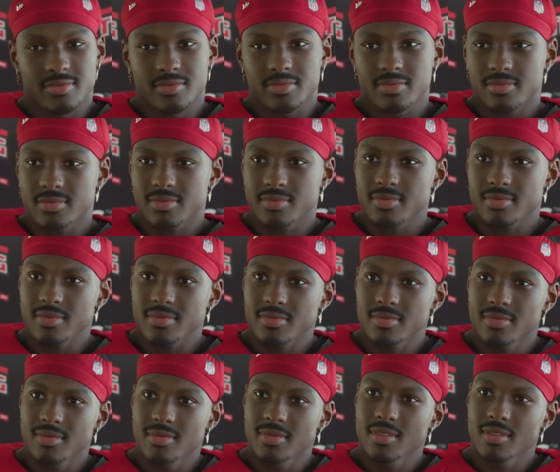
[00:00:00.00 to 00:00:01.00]

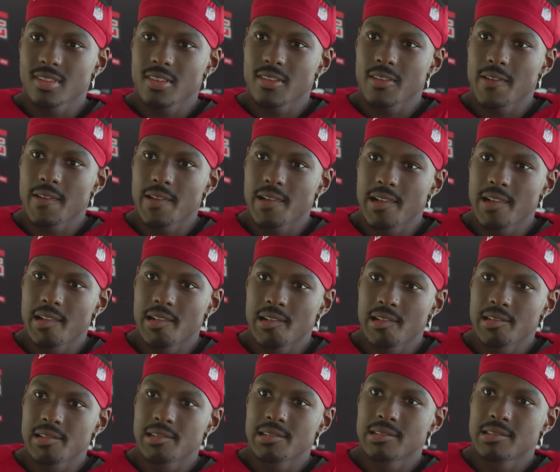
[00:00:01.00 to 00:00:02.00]

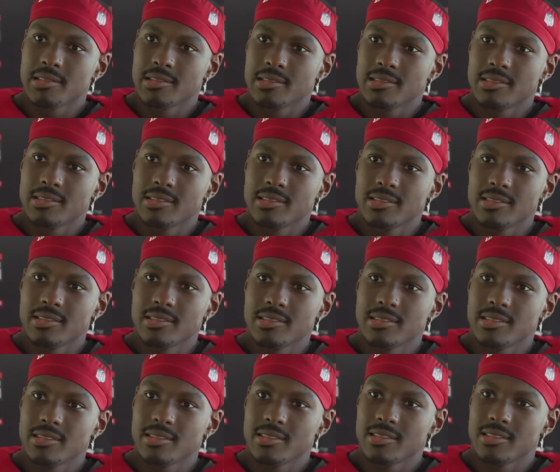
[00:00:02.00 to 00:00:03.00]

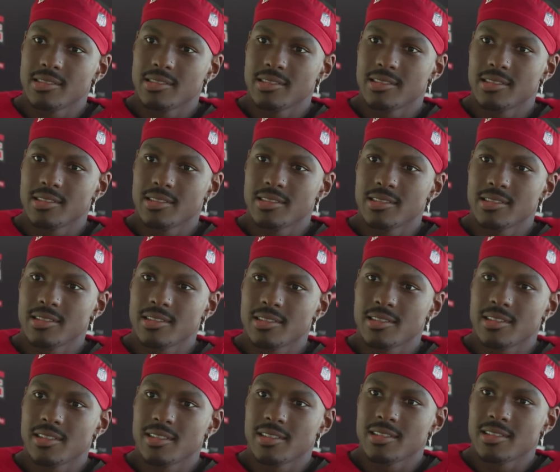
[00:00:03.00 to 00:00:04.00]

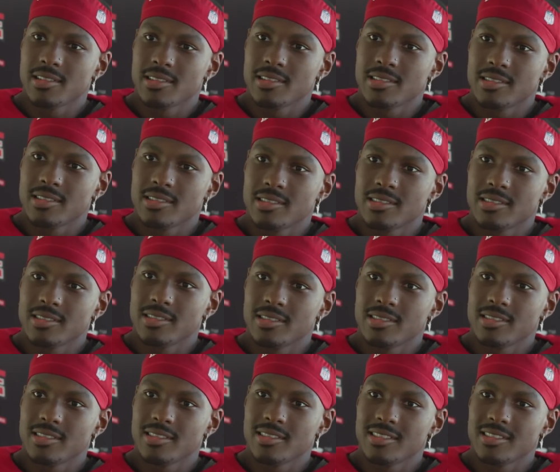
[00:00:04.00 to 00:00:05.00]

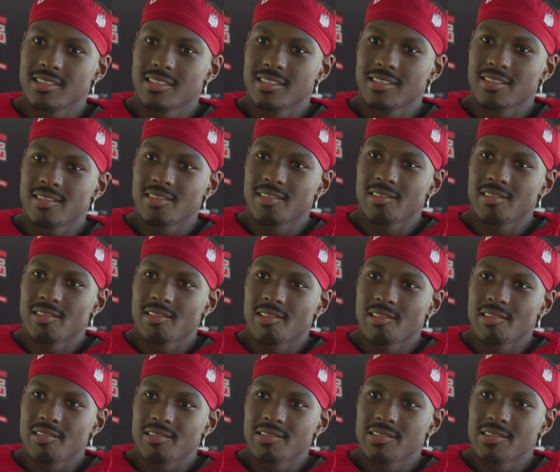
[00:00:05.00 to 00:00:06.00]

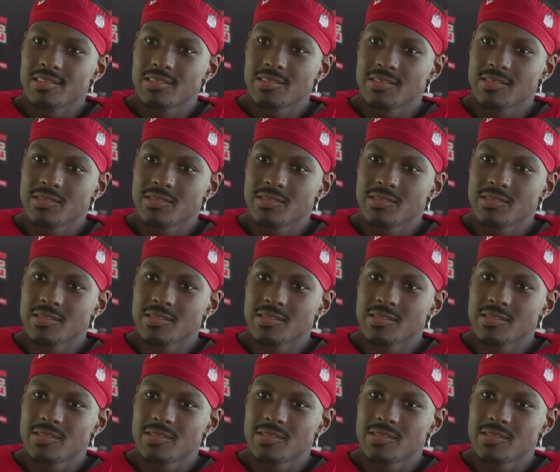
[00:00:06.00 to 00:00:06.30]
No one is speaking in this clip.